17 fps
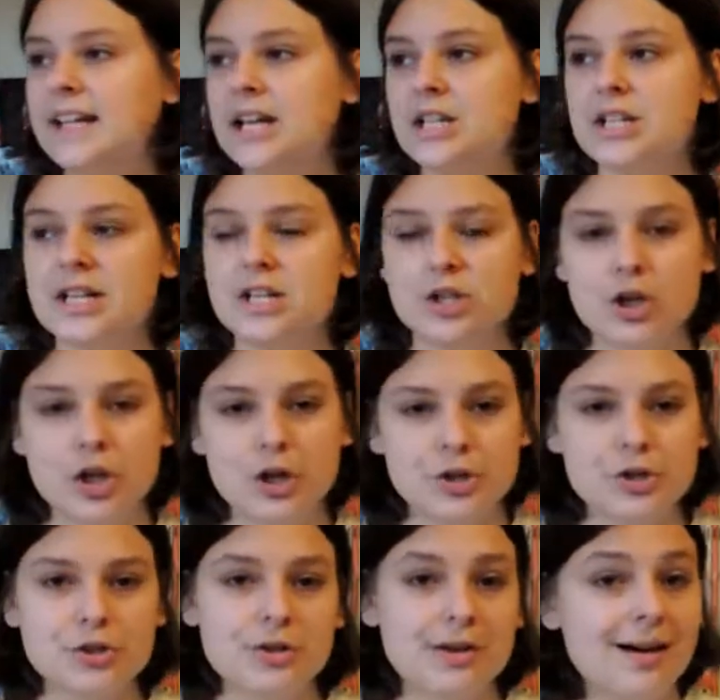And then she
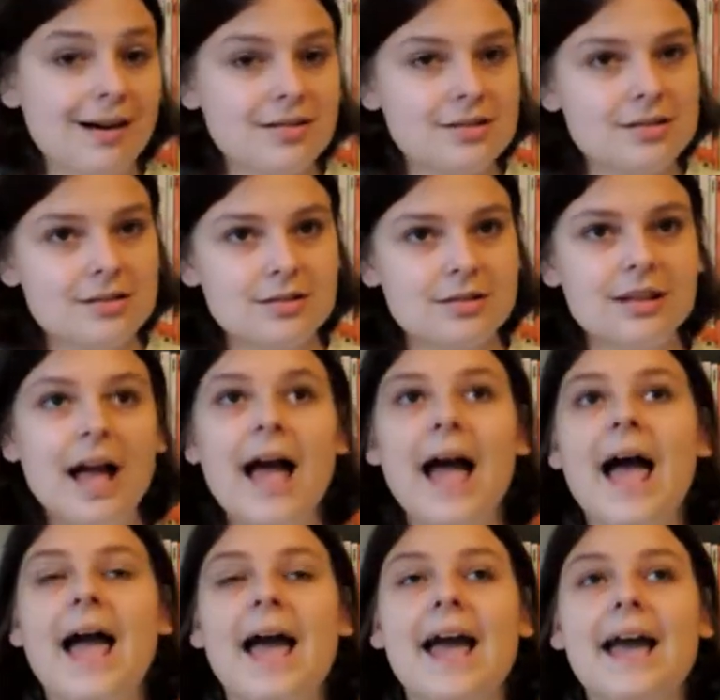goes to the castle
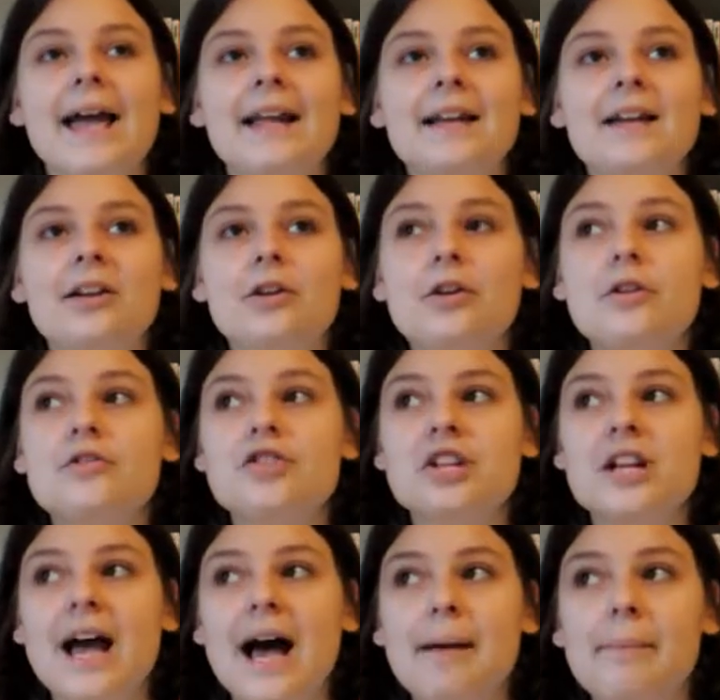and a lot of
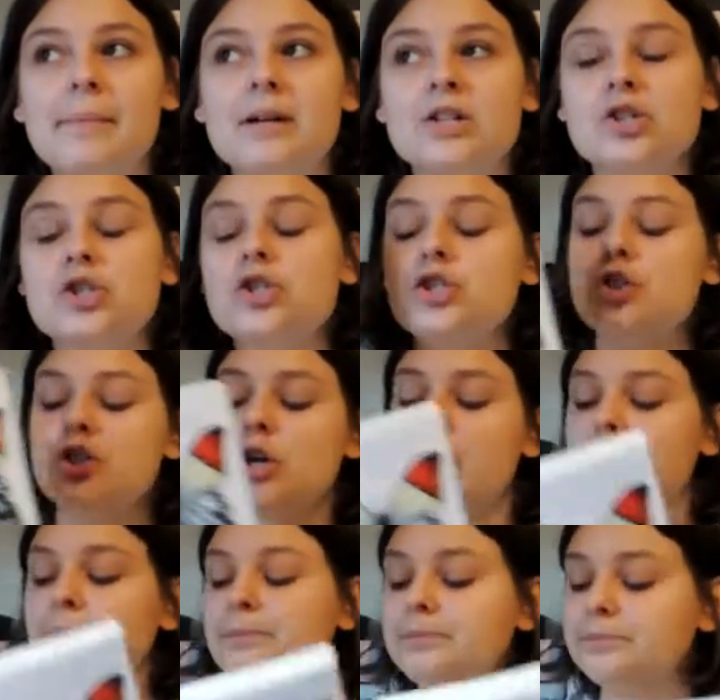shit happens.
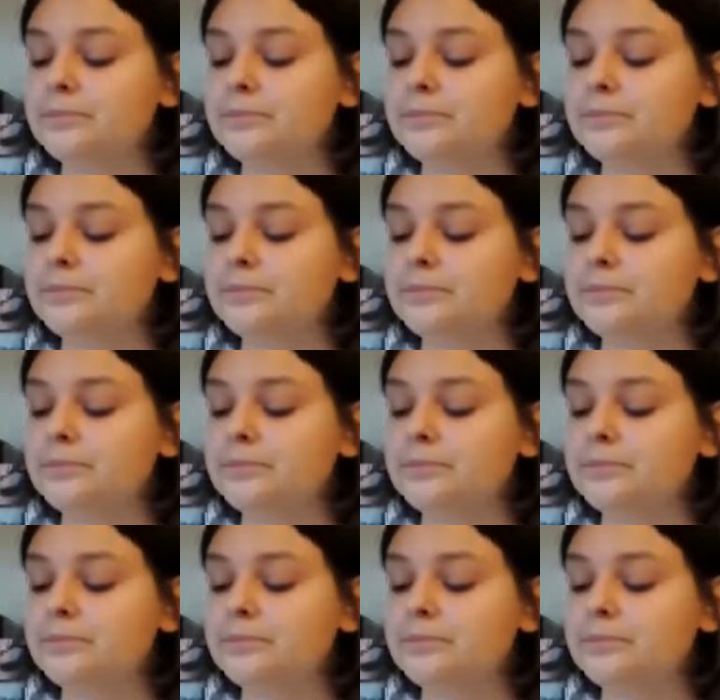So